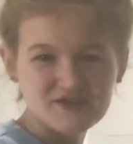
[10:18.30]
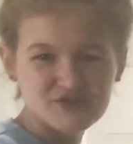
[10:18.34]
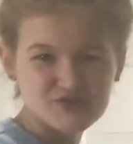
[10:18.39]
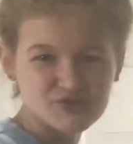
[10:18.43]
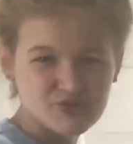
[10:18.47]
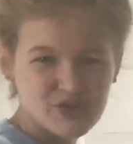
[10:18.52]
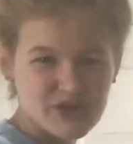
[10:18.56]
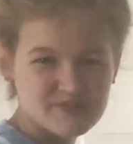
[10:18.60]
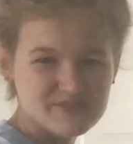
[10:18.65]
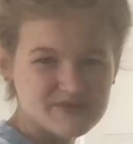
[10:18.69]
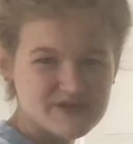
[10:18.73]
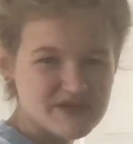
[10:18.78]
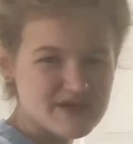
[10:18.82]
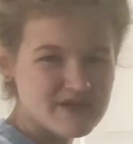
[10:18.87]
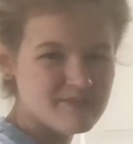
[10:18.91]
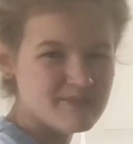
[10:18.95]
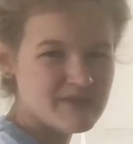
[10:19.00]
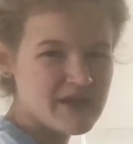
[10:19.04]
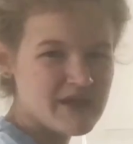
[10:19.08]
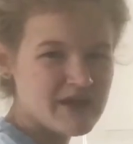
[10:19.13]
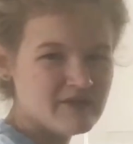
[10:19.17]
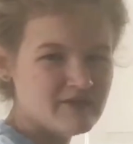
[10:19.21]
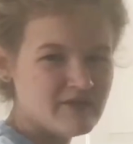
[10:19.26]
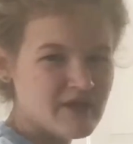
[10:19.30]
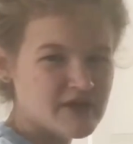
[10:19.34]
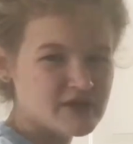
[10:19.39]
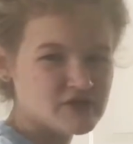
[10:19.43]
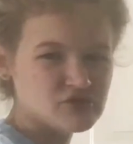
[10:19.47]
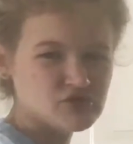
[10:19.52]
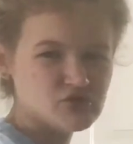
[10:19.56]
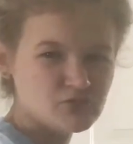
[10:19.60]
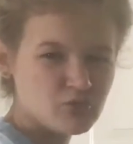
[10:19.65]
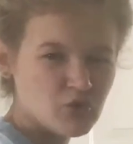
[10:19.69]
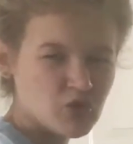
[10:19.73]
have scraped it and made like
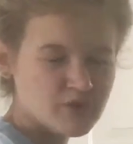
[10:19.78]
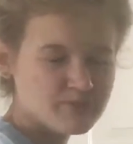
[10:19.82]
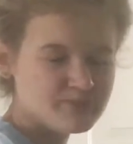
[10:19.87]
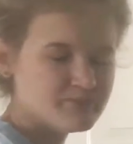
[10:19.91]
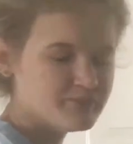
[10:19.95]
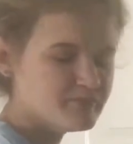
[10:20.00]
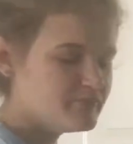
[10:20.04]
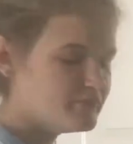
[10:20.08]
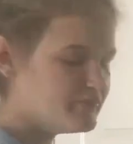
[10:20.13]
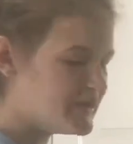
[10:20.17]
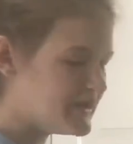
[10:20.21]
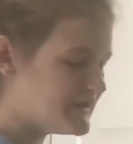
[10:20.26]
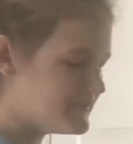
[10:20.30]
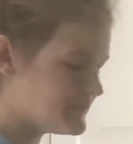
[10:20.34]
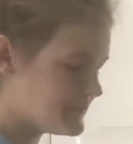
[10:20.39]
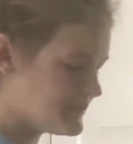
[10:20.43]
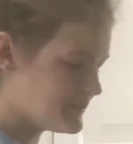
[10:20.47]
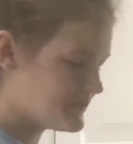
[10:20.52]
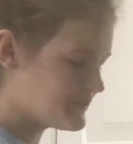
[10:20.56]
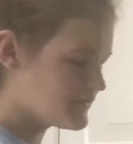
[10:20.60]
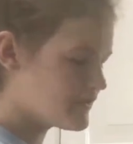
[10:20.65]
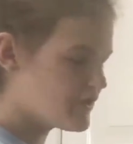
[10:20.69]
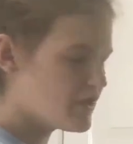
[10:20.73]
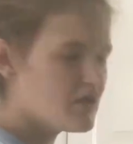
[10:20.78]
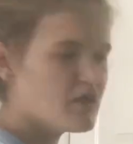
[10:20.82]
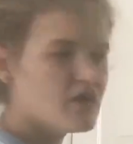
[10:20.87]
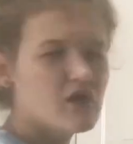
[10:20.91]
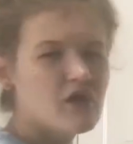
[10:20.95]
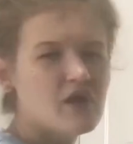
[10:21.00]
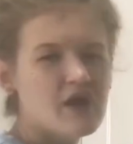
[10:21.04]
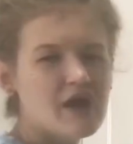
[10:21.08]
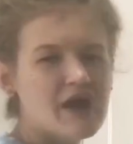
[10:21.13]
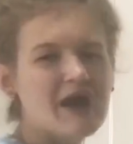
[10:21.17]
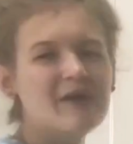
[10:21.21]
2 more, but
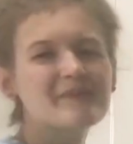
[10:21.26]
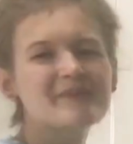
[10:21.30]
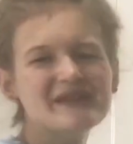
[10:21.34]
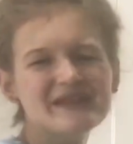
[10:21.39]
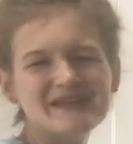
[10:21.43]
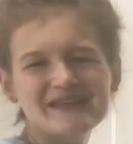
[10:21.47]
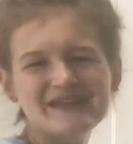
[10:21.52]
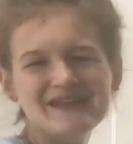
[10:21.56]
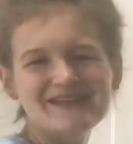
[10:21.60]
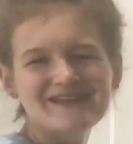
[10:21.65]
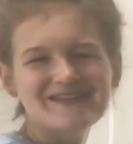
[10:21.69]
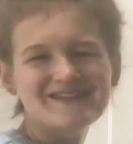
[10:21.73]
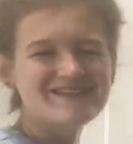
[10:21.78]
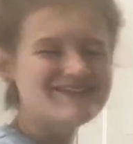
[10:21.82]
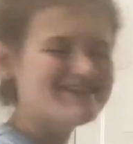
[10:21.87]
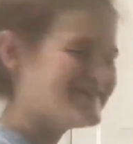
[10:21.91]
I'm gonna eat it.